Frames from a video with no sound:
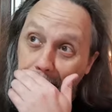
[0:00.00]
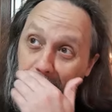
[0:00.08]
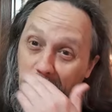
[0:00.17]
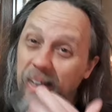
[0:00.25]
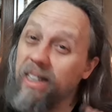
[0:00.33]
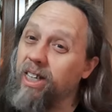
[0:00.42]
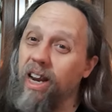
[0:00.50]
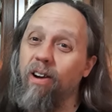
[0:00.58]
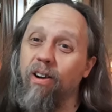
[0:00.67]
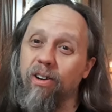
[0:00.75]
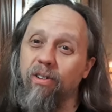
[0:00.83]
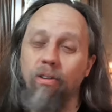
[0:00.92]
this
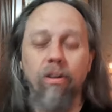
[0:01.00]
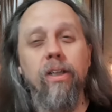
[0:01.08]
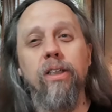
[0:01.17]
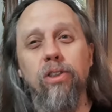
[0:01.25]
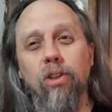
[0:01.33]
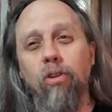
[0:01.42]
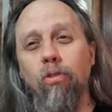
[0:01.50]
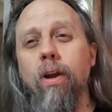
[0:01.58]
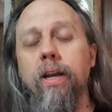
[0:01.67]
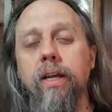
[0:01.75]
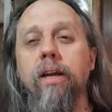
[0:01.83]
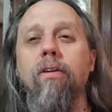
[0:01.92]
character is a
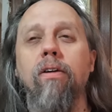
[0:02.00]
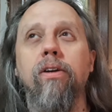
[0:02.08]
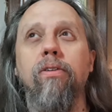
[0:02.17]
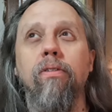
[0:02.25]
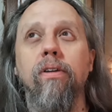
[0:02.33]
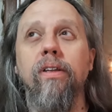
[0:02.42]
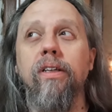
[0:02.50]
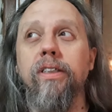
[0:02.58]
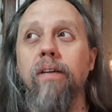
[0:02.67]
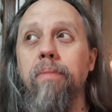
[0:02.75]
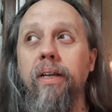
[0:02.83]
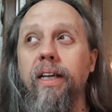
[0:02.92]
great character in
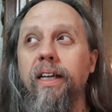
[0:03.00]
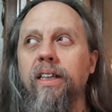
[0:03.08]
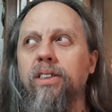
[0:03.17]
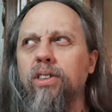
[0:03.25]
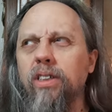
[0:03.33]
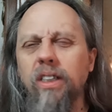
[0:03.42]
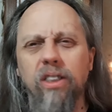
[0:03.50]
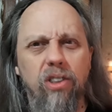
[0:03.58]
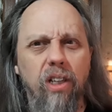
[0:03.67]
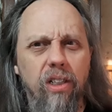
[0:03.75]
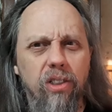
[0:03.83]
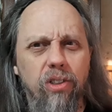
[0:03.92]
this. I mean, he is
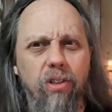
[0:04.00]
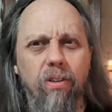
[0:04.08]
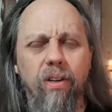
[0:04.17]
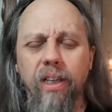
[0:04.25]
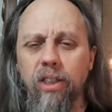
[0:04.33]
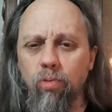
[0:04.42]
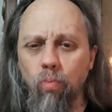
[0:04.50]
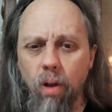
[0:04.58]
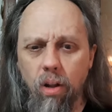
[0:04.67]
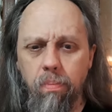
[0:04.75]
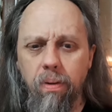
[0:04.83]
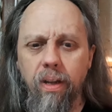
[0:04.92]
sinister. He's
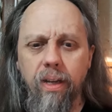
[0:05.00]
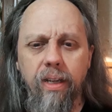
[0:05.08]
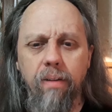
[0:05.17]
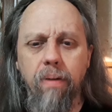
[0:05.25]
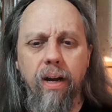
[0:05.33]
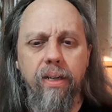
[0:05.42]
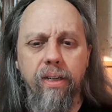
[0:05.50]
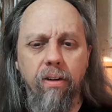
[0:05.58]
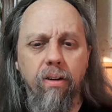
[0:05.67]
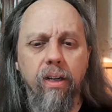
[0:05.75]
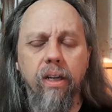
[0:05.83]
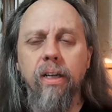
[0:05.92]
well played by
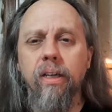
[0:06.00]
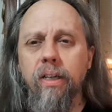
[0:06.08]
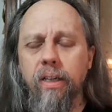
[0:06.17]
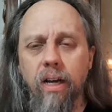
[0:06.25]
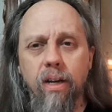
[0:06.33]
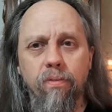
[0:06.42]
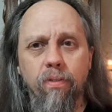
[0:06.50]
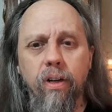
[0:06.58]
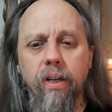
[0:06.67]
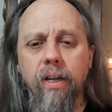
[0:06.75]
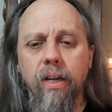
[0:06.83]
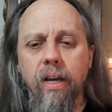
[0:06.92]
Derek
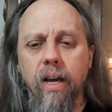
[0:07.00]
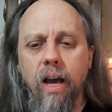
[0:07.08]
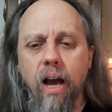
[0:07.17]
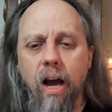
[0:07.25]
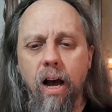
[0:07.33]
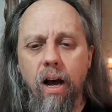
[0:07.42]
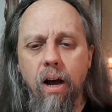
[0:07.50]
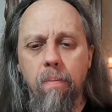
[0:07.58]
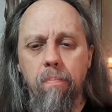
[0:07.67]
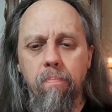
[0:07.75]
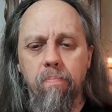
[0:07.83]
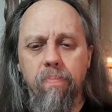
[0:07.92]
Godfrey.
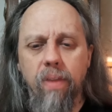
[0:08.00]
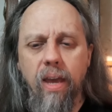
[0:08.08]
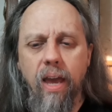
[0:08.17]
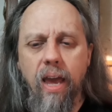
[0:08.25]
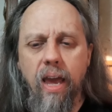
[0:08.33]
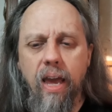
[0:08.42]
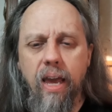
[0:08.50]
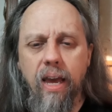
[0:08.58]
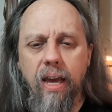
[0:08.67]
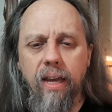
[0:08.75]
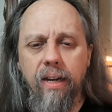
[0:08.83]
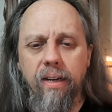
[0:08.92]

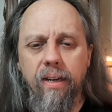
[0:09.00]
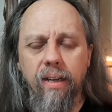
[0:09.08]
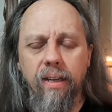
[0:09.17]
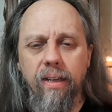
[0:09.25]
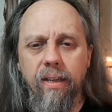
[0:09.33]
And